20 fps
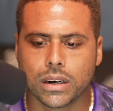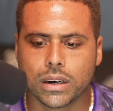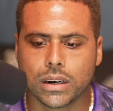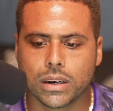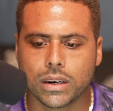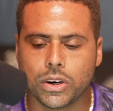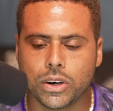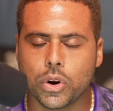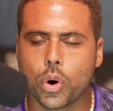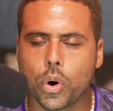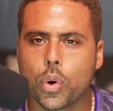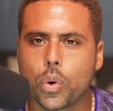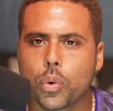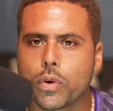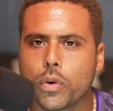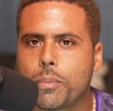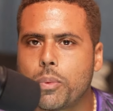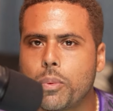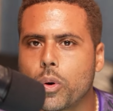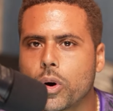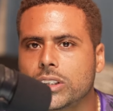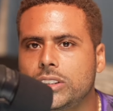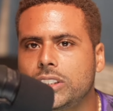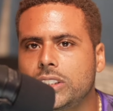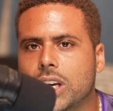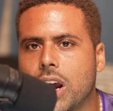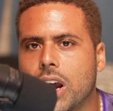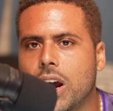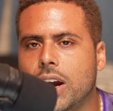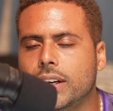No reports
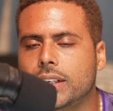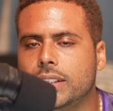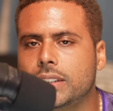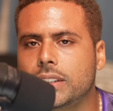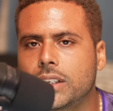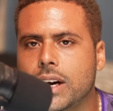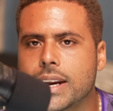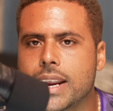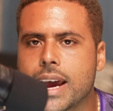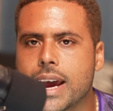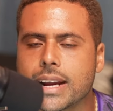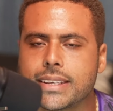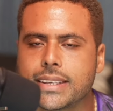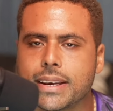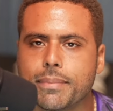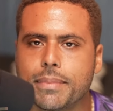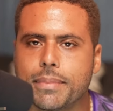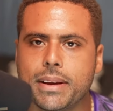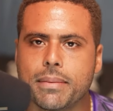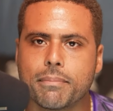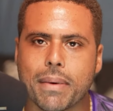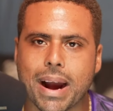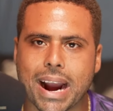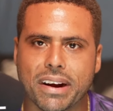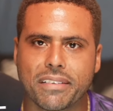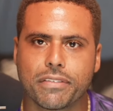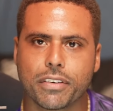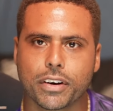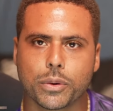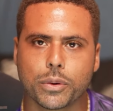on Konate being back
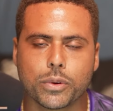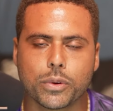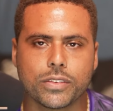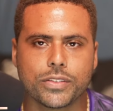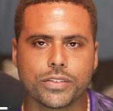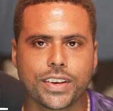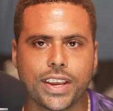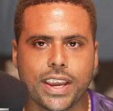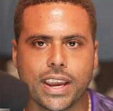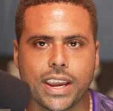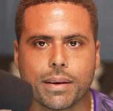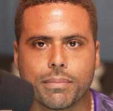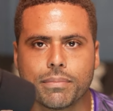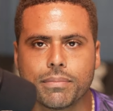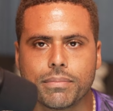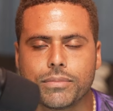for the Wolves game.